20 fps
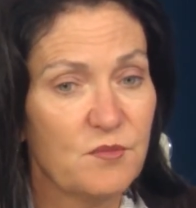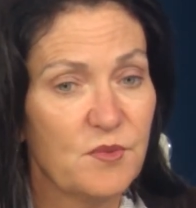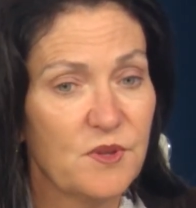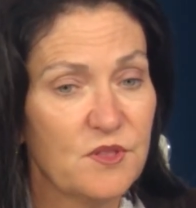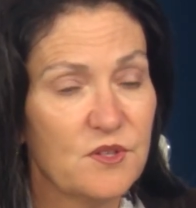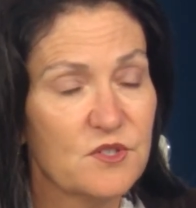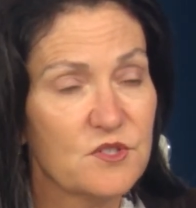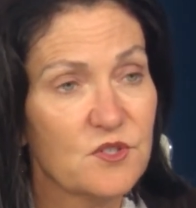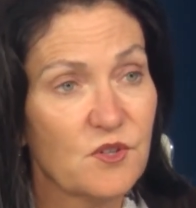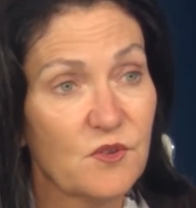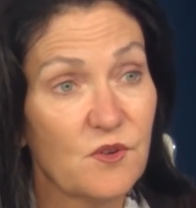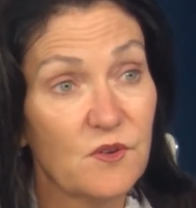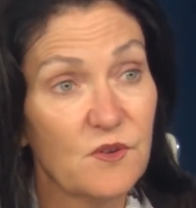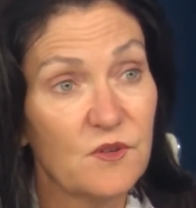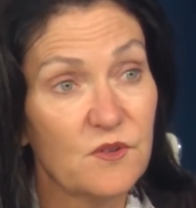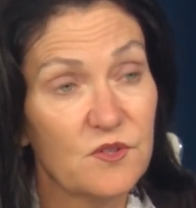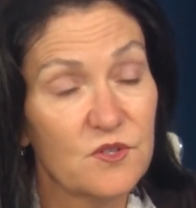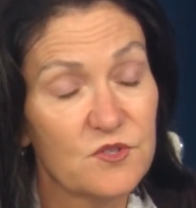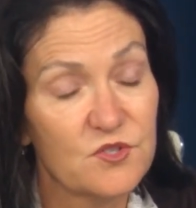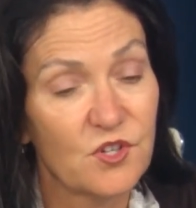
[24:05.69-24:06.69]
But
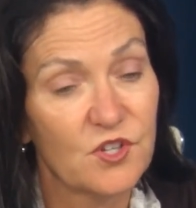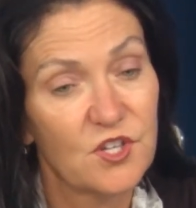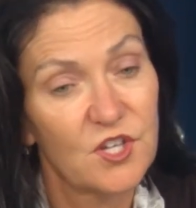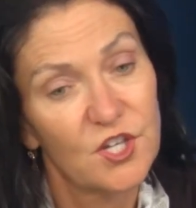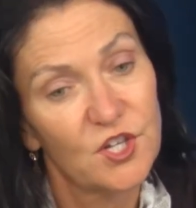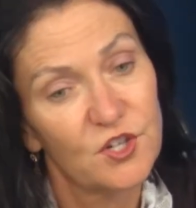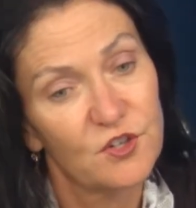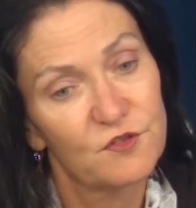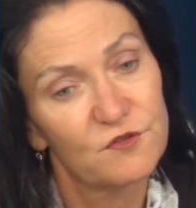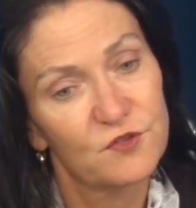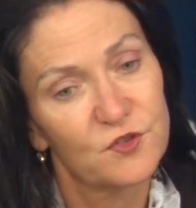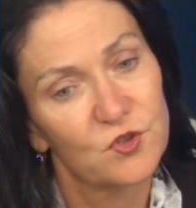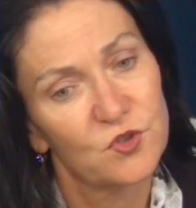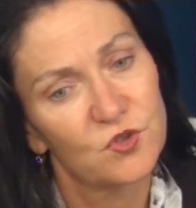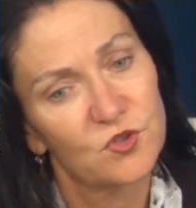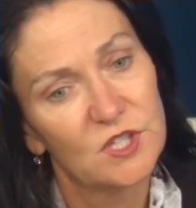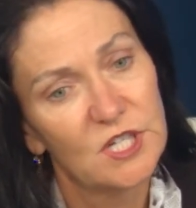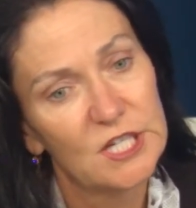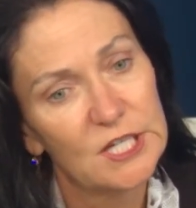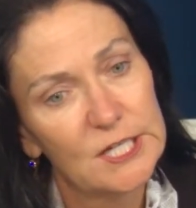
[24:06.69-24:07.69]
there's a
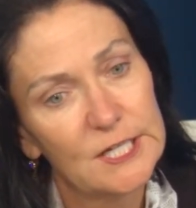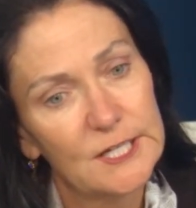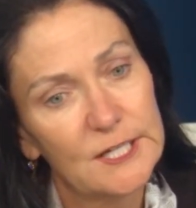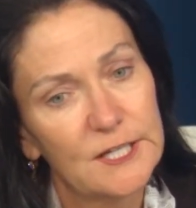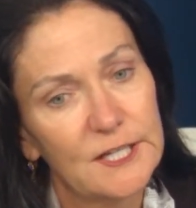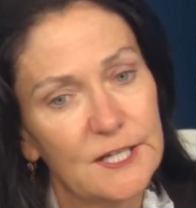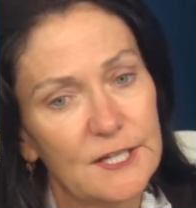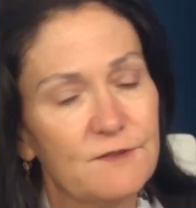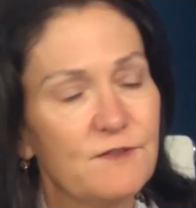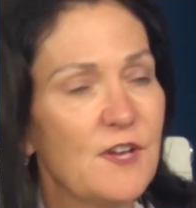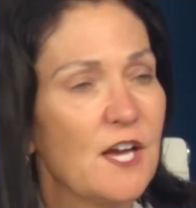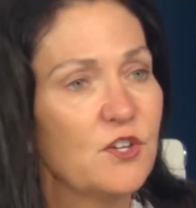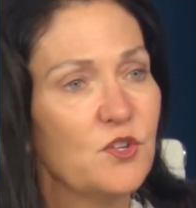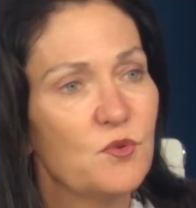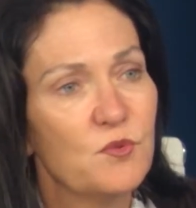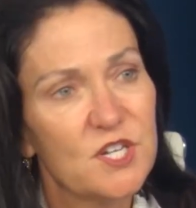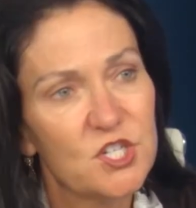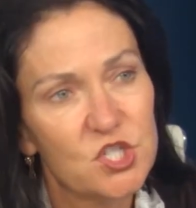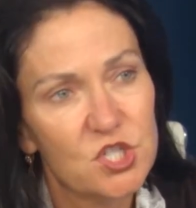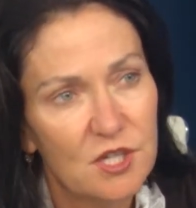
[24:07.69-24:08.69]
careful
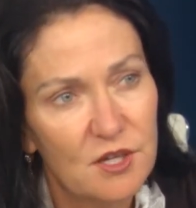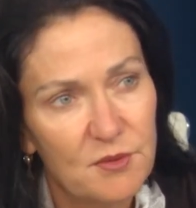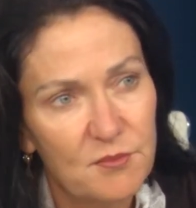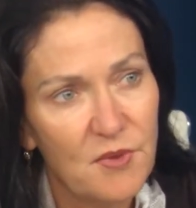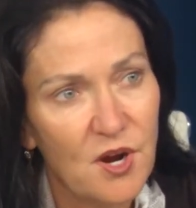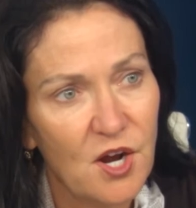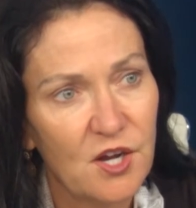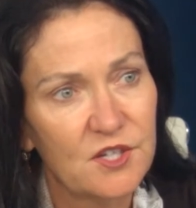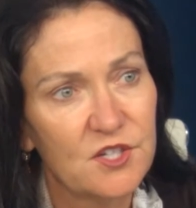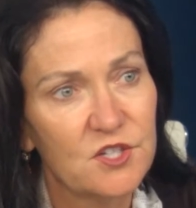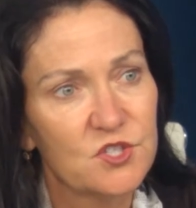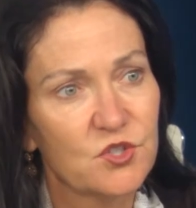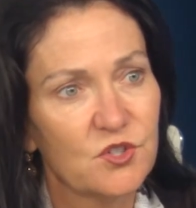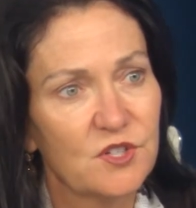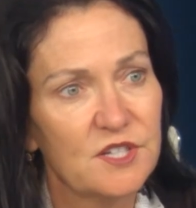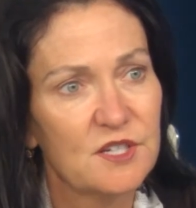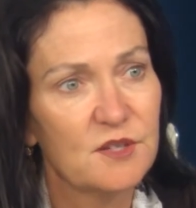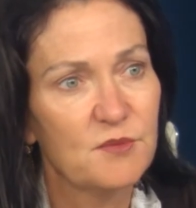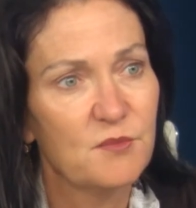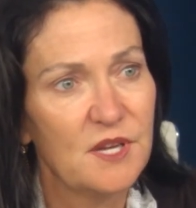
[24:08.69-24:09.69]
evaluation and
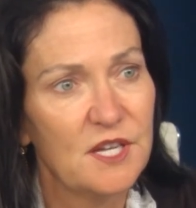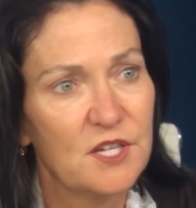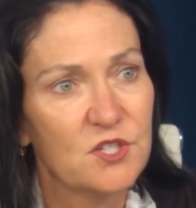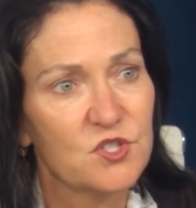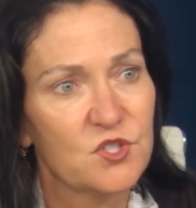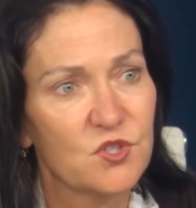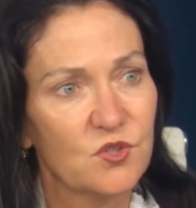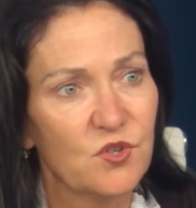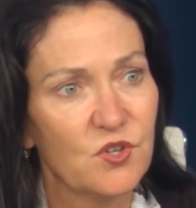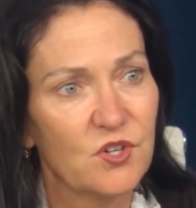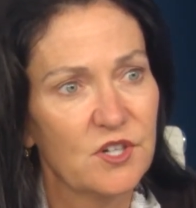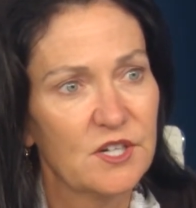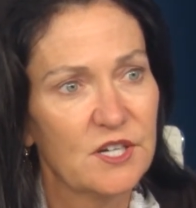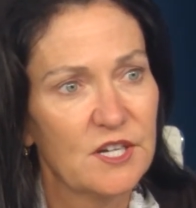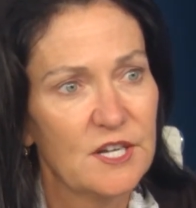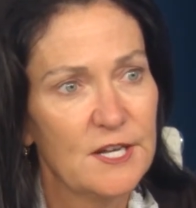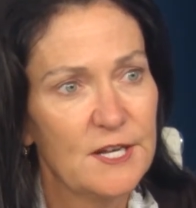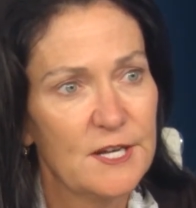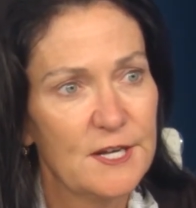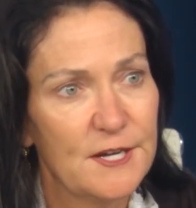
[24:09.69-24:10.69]
monitoring to make sure
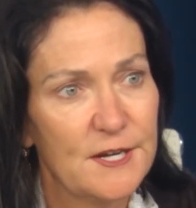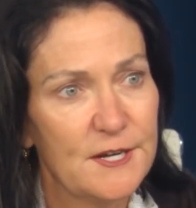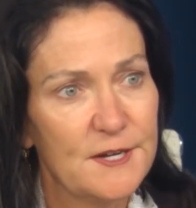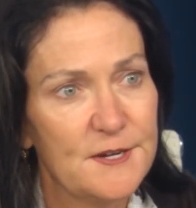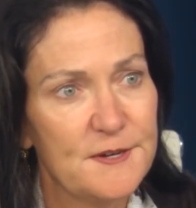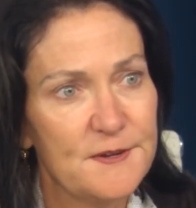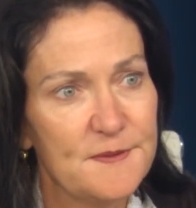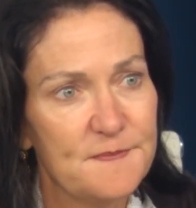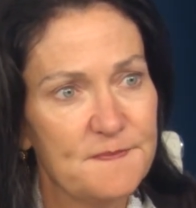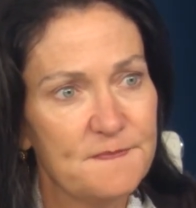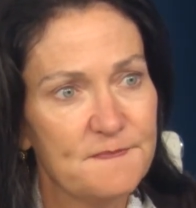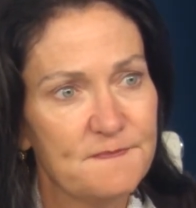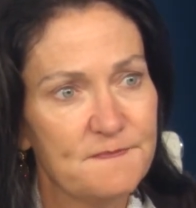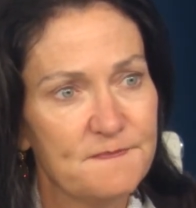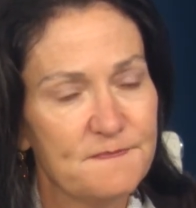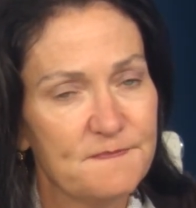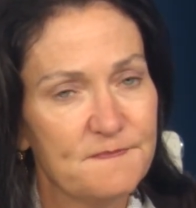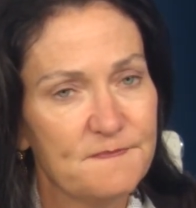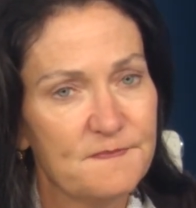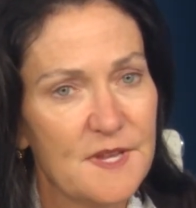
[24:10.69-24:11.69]
that
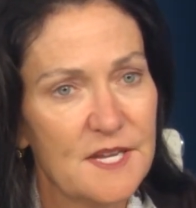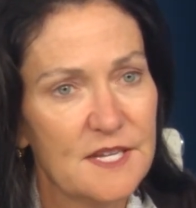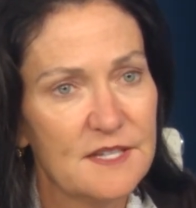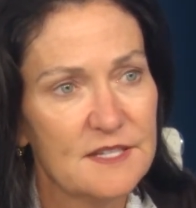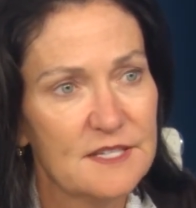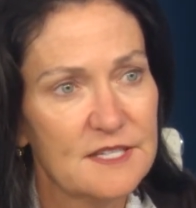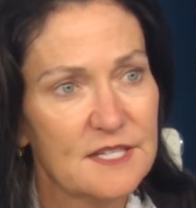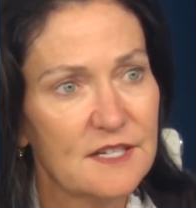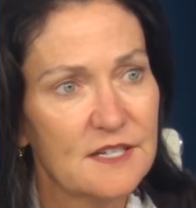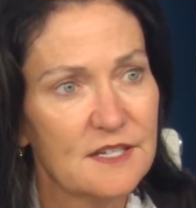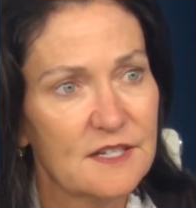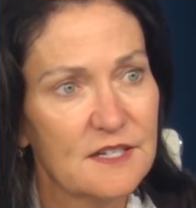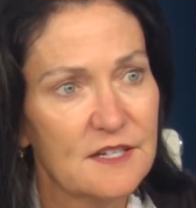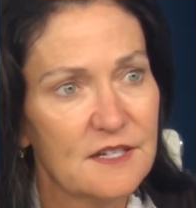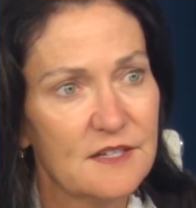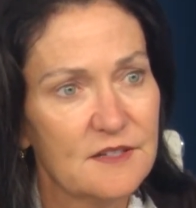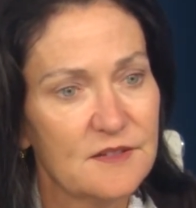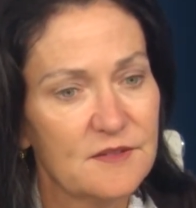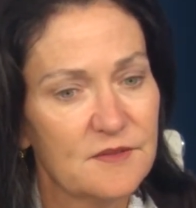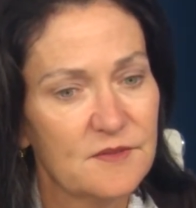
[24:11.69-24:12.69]

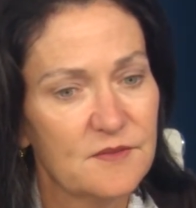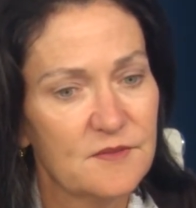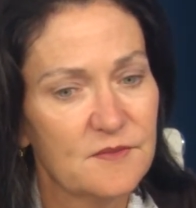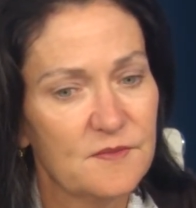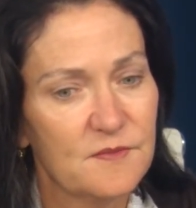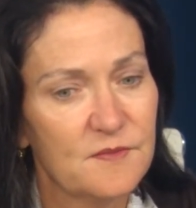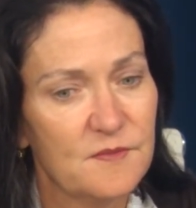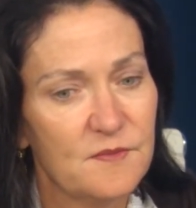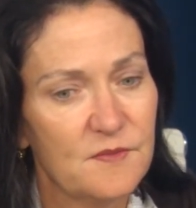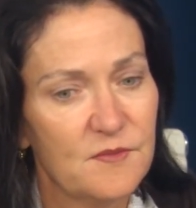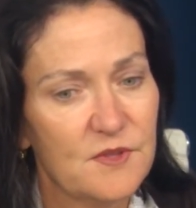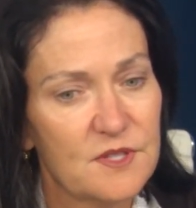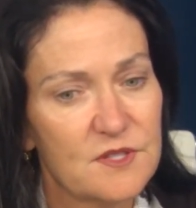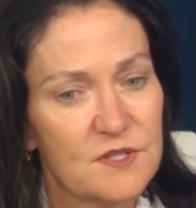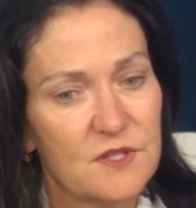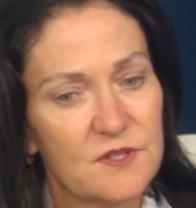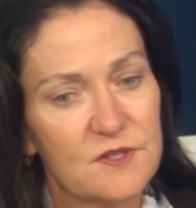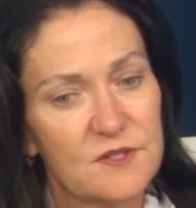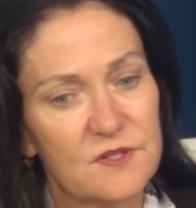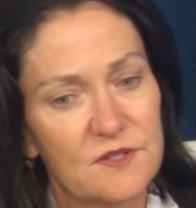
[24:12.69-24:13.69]

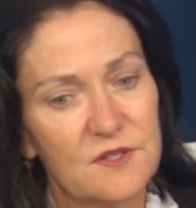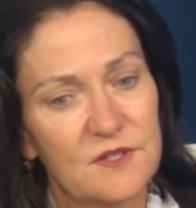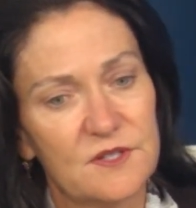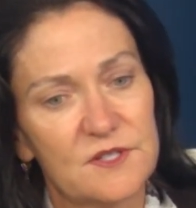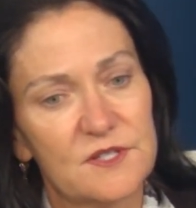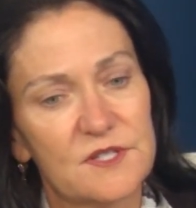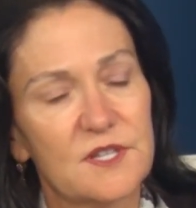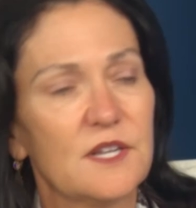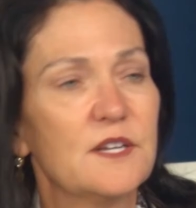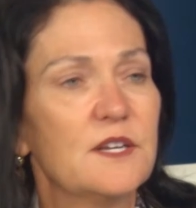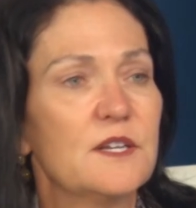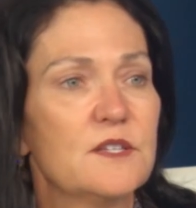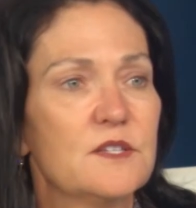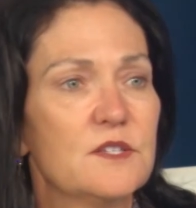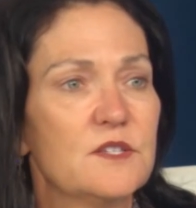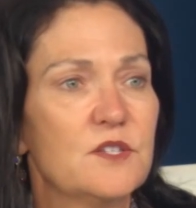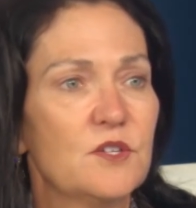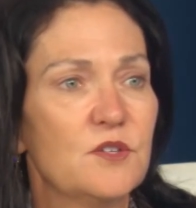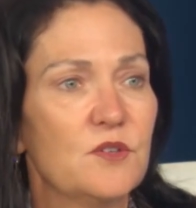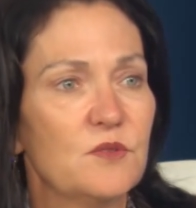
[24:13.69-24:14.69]
this is incented
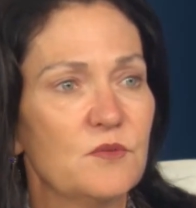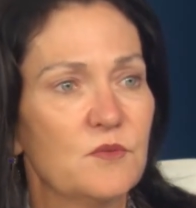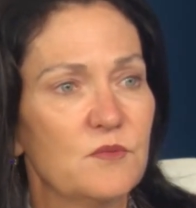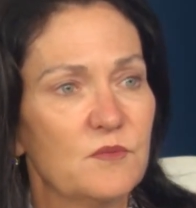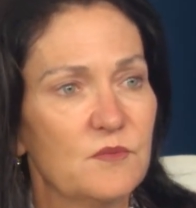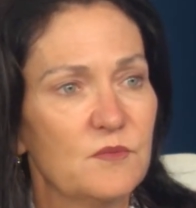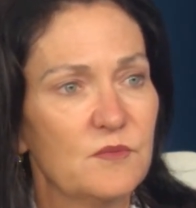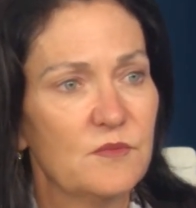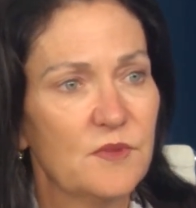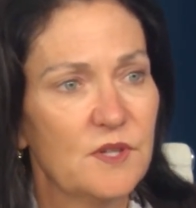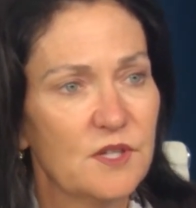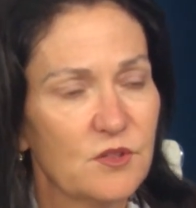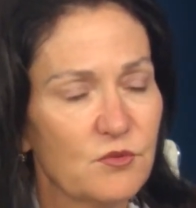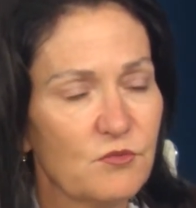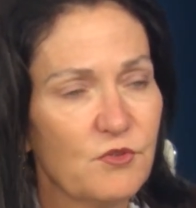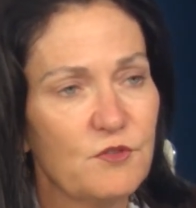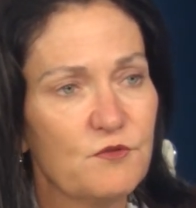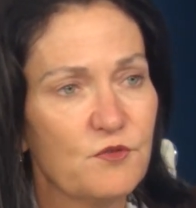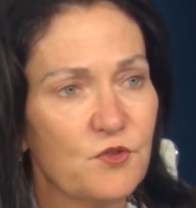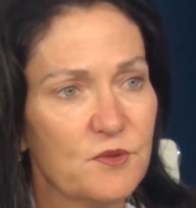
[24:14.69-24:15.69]
to get the
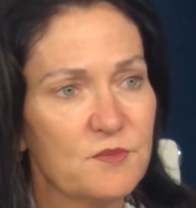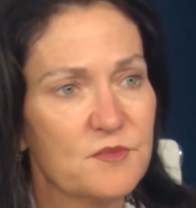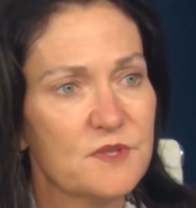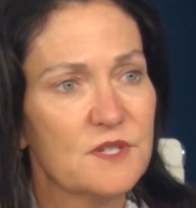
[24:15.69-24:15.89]
reforms